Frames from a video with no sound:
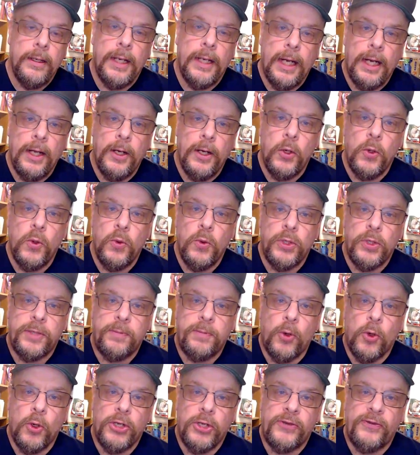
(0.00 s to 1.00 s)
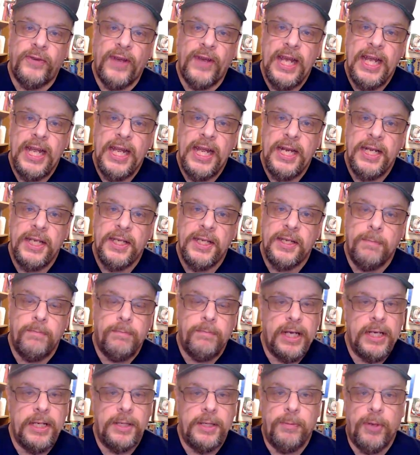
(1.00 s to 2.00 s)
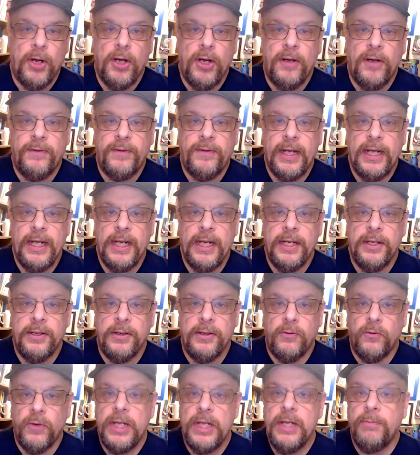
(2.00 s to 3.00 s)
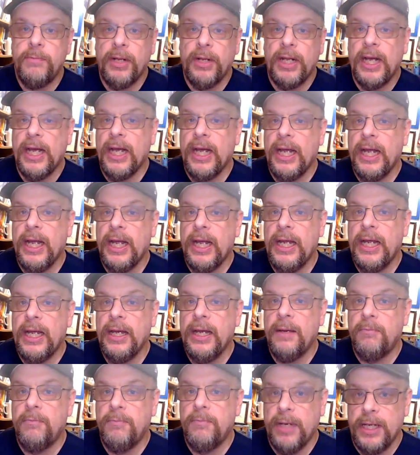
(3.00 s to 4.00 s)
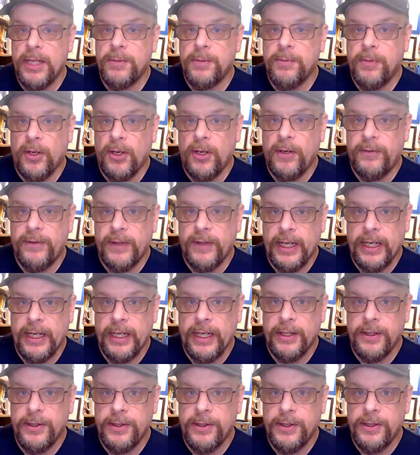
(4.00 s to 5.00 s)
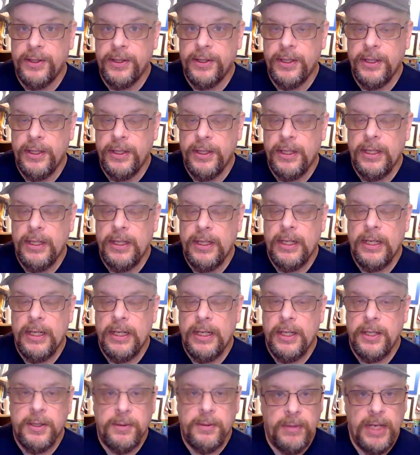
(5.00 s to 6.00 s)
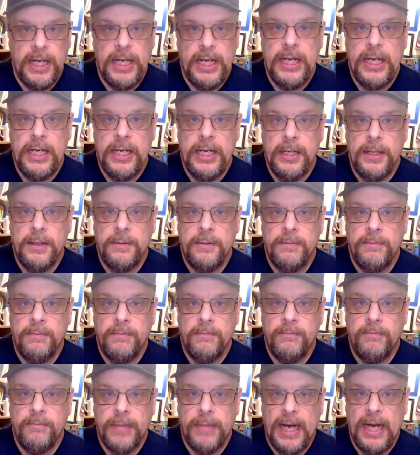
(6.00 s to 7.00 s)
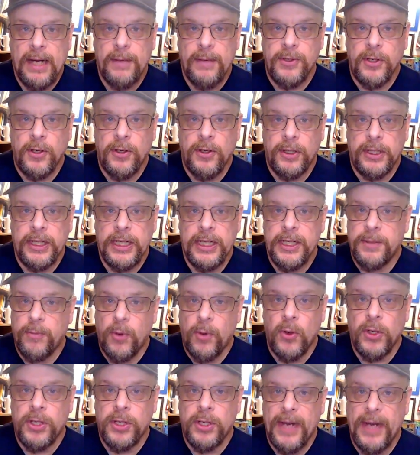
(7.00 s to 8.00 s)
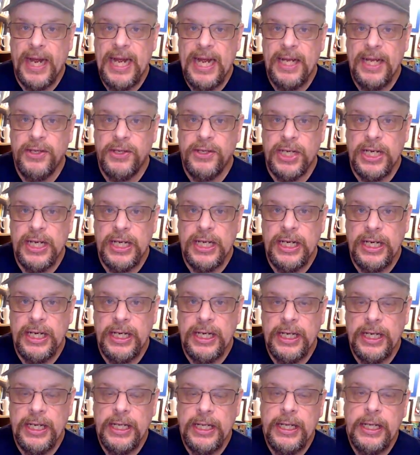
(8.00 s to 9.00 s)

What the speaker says: Hello, sports fans and baseball fans and replay baseball fans. It's me, Bob Zolke, Sportsman Z.